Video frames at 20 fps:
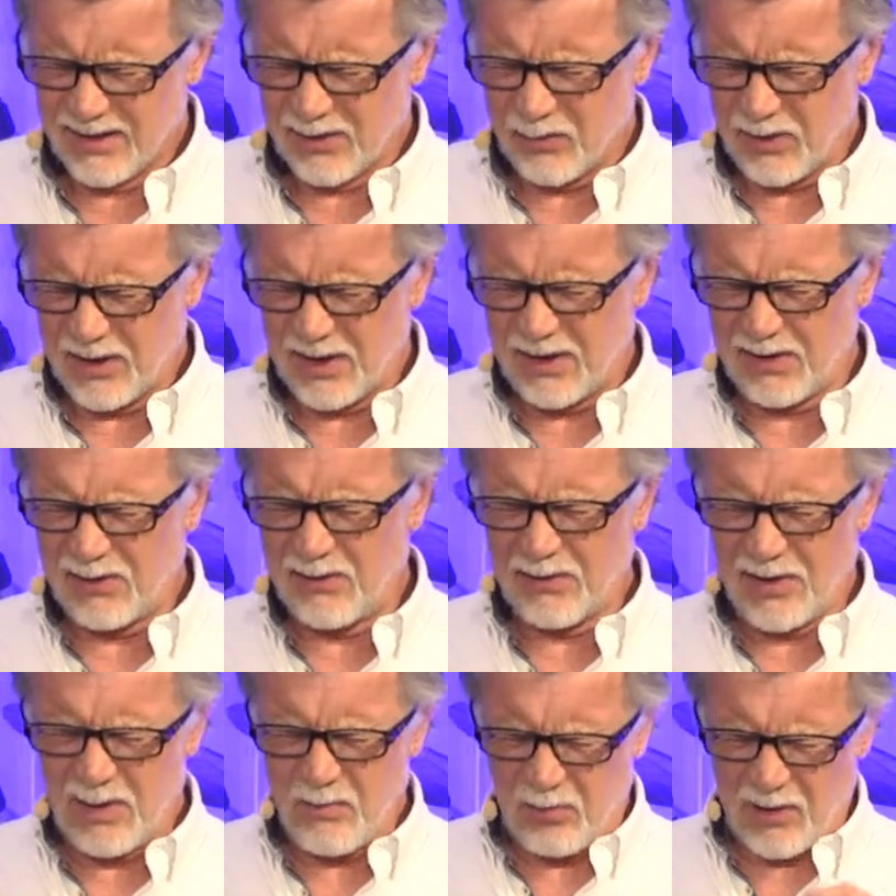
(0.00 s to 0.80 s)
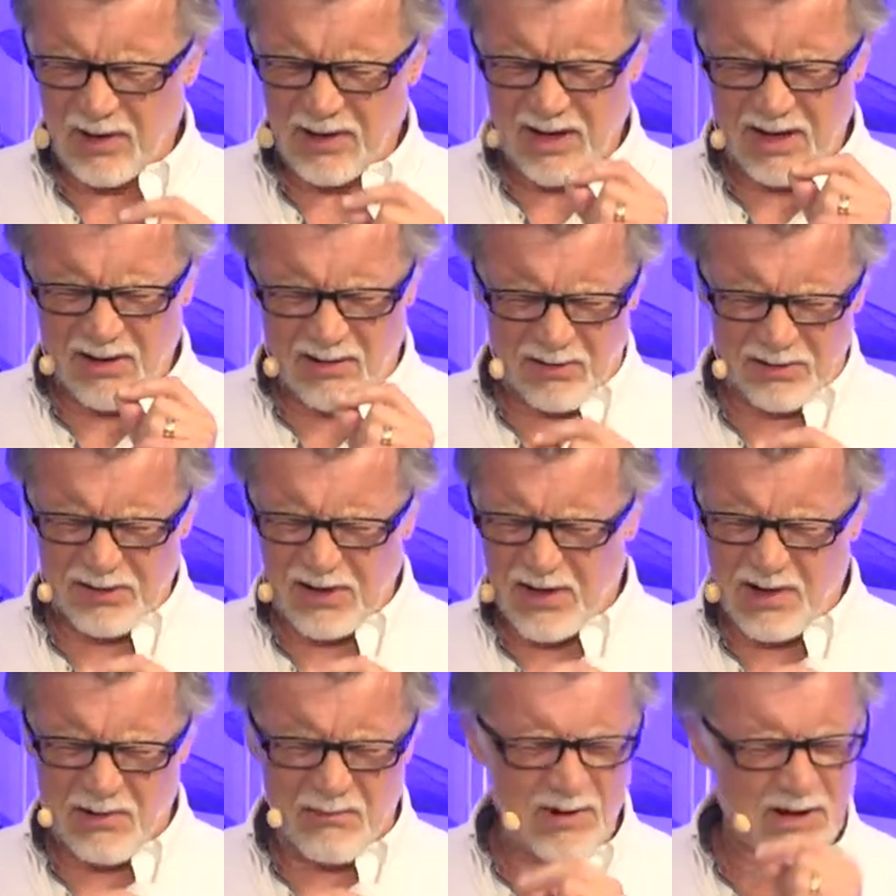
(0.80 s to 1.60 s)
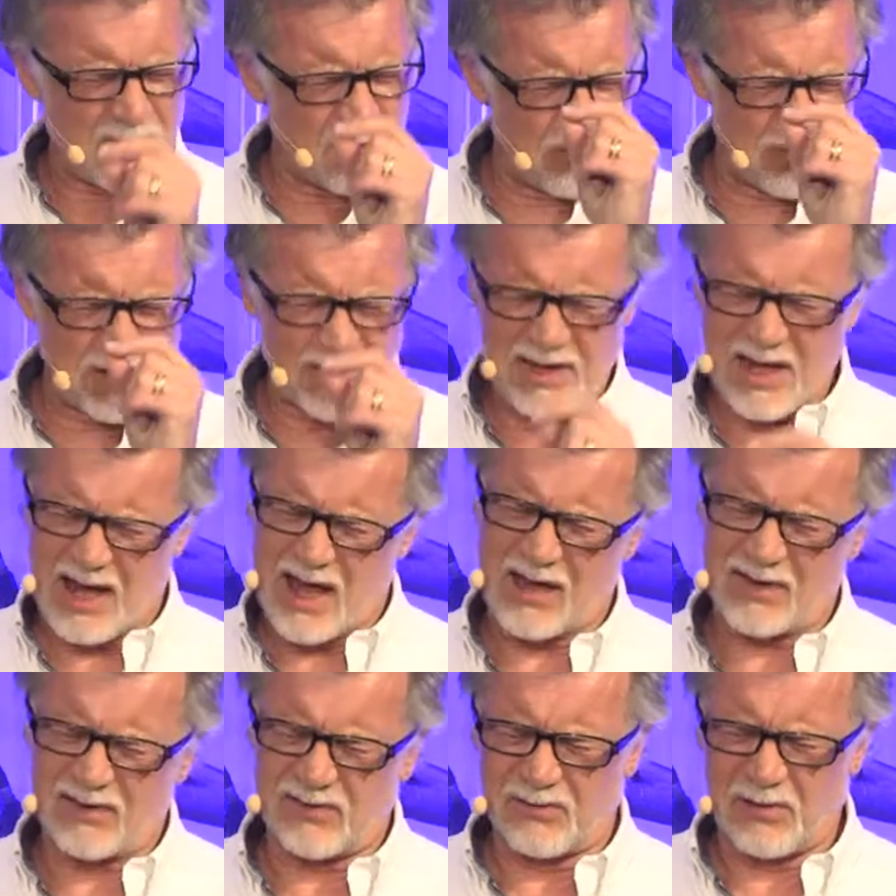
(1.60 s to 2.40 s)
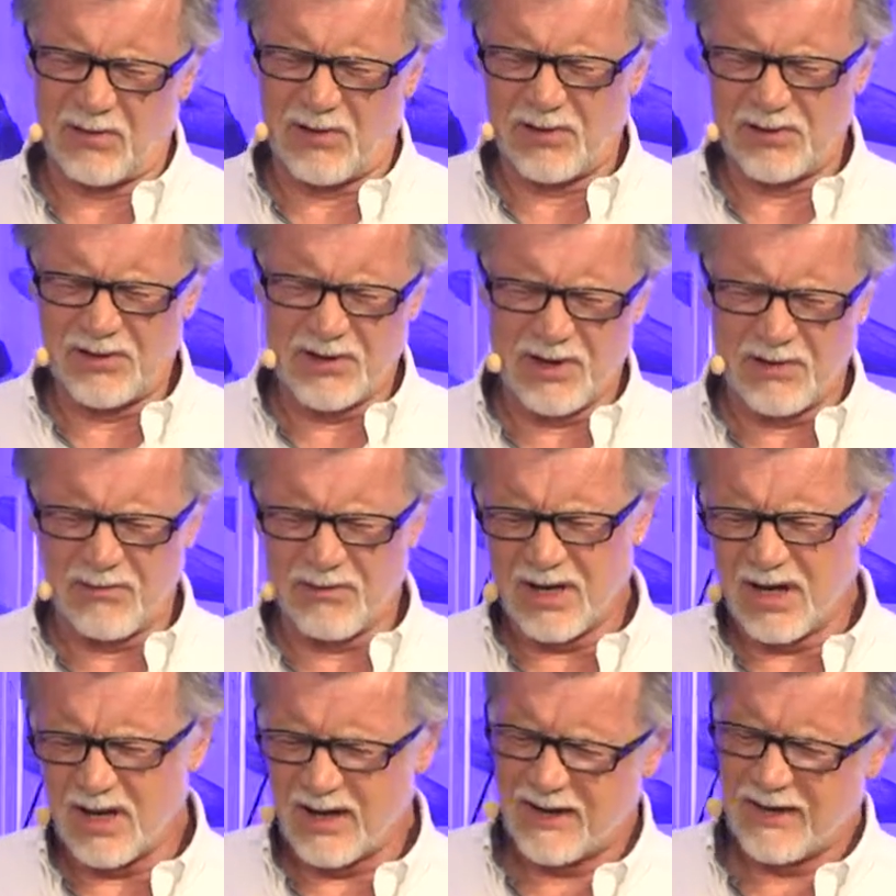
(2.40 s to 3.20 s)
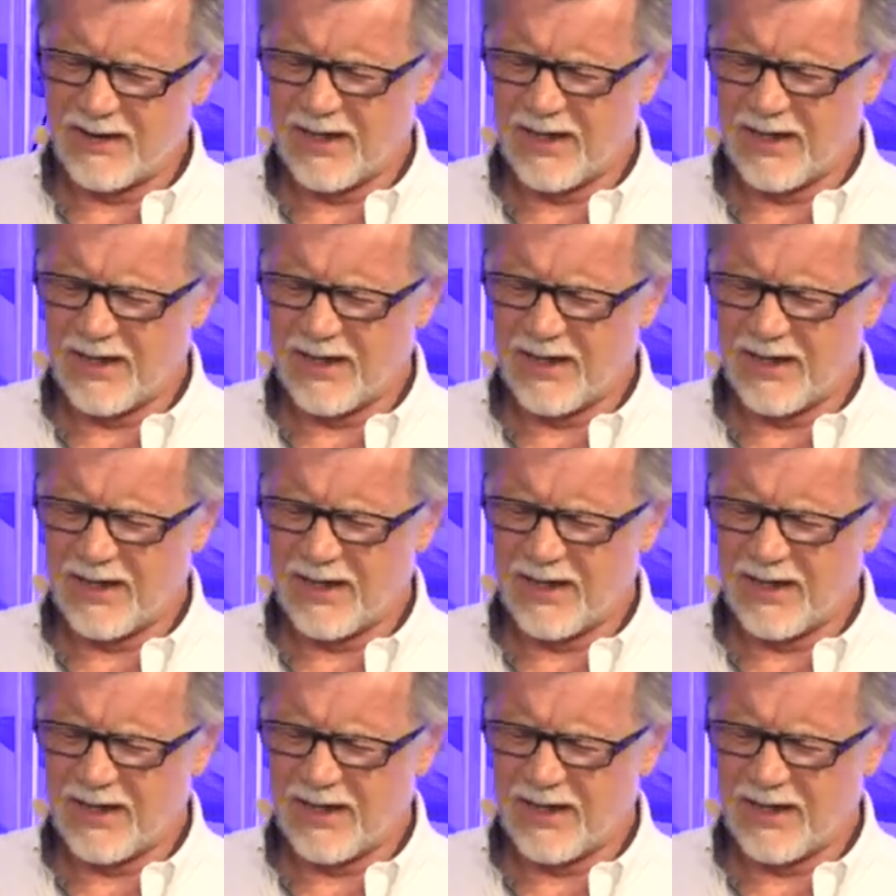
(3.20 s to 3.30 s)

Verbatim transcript: We can only bring the ordinary, you bring the extraordinary.